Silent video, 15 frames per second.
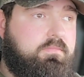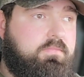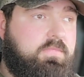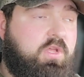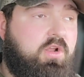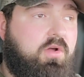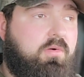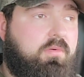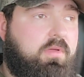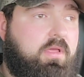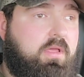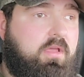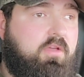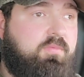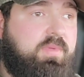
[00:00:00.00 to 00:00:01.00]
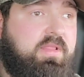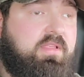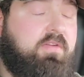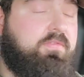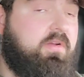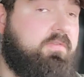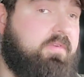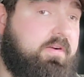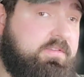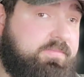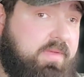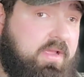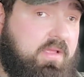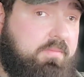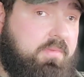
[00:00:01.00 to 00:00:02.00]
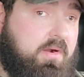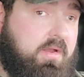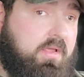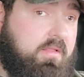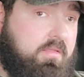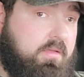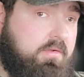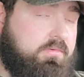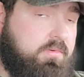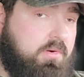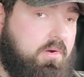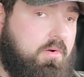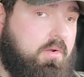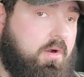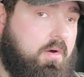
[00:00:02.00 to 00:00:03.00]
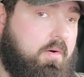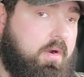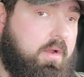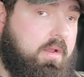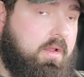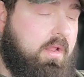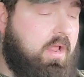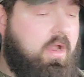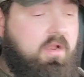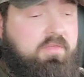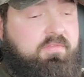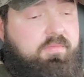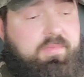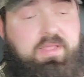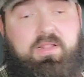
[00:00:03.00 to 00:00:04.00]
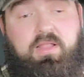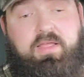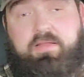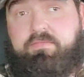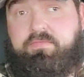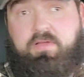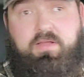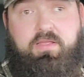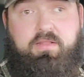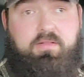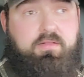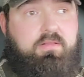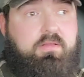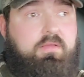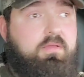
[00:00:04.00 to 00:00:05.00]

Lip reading: you know, it'd be different if I was making money and things were going all right. And I don't even mean like fucking,